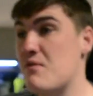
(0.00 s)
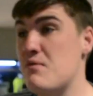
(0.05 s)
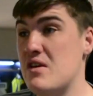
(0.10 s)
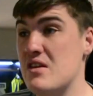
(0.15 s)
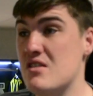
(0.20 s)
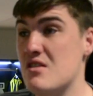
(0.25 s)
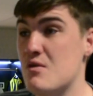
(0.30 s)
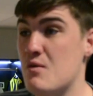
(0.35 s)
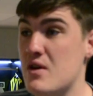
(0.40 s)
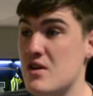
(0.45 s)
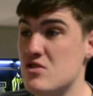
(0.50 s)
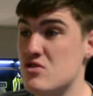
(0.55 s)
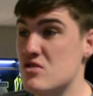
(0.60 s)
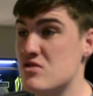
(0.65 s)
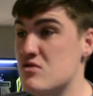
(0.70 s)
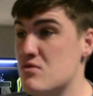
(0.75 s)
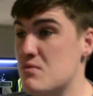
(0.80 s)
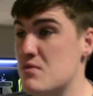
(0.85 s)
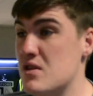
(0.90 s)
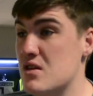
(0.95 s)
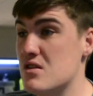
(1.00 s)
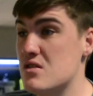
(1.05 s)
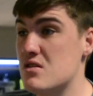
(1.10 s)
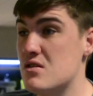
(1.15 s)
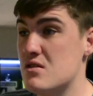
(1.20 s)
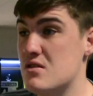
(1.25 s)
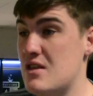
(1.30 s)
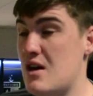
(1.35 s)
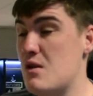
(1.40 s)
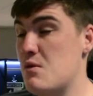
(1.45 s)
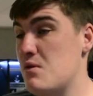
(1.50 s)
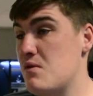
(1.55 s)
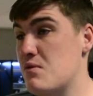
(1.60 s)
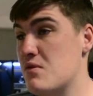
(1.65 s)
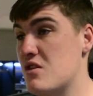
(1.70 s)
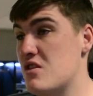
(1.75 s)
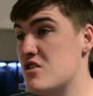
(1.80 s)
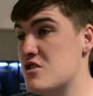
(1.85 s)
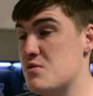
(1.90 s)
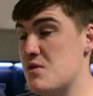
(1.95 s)
have made the away dressing room bigger now that we've
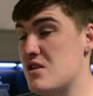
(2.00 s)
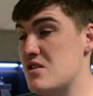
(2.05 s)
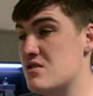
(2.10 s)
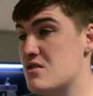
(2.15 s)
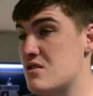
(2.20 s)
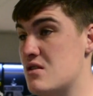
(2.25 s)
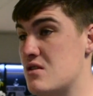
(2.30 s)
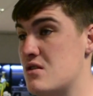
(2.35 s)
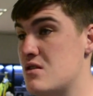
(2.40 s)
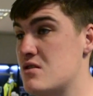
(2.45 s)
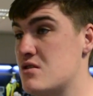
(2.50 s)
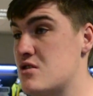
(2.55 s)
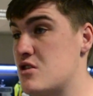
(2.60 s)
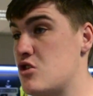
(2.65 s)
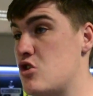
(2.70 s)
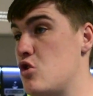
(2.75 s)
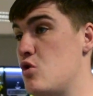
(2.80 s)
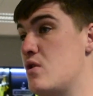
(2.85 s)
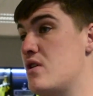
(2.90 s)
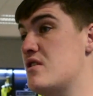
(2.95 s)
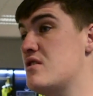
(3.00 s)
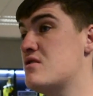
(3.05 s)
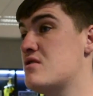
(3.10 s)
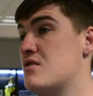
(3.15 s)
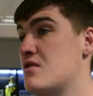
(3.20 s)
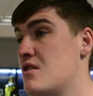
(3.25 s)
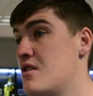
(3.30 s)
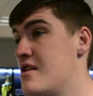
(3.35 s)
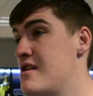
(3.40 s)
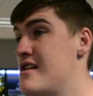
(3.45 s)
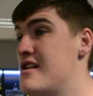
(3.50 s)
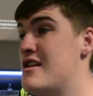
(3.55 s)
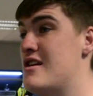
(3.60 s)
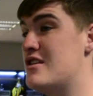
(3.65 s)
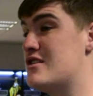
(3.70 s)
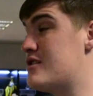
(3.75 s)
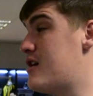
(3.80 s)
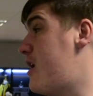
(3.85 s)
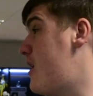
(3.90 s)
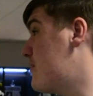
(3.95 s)
got the space to do this.
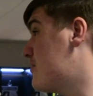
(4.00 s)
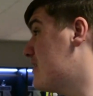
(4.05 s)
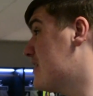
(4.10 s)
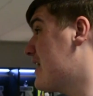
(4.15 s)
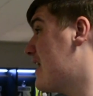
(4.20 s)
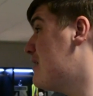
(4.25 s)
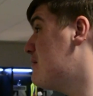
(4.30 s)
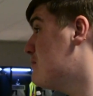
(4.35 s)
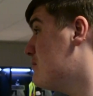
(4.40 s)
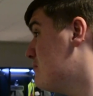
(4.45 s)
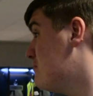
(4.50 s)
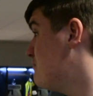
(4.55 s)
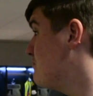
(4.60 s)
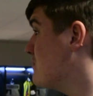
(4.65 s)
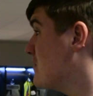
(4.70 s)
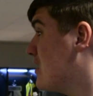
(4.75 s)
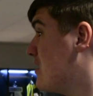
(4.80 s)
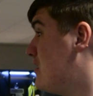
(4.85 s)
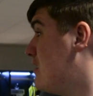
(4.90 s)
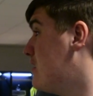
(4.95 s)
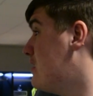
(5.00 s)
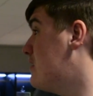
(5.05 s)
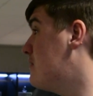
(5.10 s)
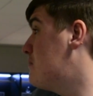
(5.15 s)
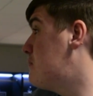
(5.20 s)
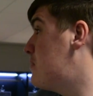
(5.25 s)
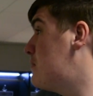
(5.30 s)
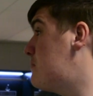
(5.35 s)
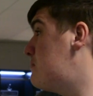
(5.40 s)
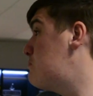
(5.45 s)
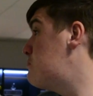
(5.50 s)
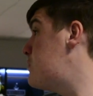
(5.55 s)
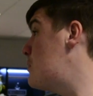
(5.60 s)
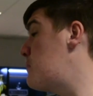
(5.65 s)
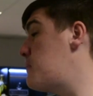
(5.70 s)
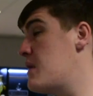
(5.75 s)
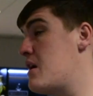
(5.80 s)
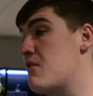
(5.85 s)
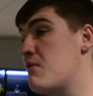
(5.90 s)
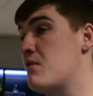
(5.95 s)
So after the game,
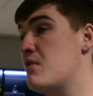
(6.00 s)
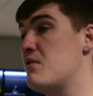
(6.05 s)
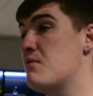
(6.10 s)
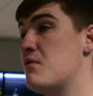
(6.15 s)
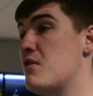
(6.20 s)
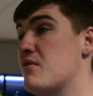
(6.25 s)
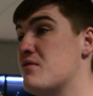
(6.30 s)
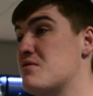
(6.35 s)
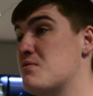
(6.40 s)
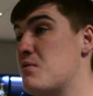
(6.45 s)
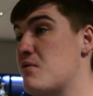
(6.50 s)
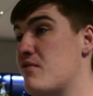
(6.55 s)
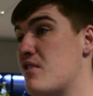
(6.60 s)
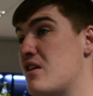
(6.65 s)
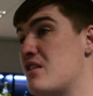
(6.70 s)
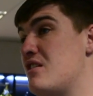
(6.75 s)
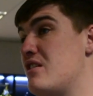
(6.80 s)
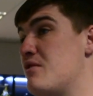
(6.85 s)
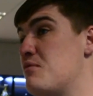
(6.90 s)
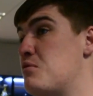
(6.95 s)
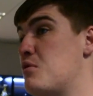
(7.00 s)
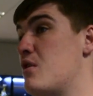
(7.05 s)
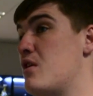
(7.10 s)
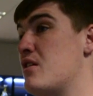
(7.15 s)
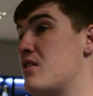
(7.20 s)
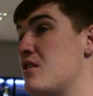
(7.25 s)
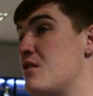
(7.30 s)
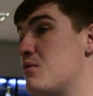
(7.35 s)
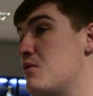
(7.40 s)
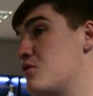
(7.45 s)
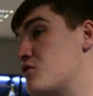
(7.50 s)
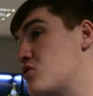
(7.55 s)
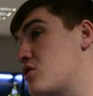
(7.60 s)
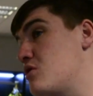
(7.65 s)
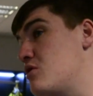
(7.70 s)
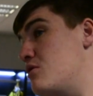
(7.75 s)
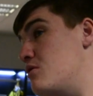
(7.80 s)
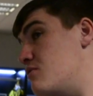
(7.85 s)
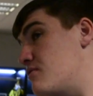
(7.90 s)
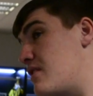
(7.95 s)
preparing, obviously providing Liverpool aren't here, we'll show
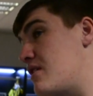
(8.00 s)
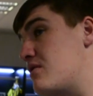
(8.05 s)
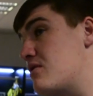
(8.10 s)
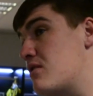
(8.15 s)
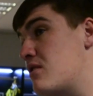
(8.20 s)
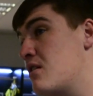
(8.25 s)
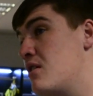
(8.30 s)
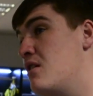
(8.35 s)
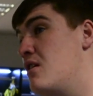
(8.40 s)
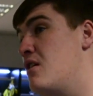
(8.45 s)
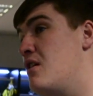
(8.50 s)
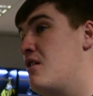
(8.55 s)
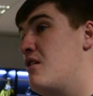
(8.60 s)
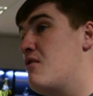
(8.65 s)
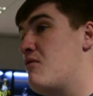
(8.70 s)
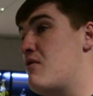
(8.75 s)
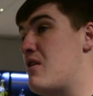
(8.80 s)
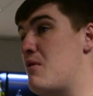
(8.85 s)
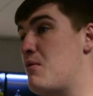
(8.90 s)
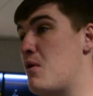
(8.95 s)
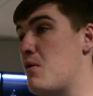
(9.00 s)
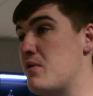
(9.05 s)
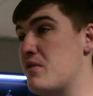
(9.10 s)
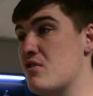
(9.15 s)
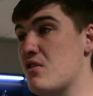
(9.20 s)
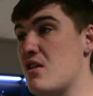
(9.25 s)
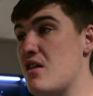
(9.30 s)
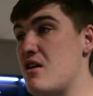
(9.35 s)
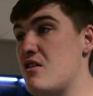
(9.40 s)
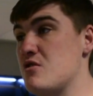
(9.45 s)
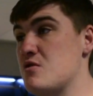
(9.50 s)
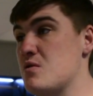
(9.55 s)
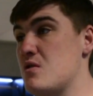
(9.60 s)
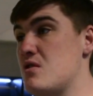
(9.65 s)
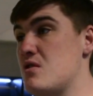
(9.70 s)
you around what we got there as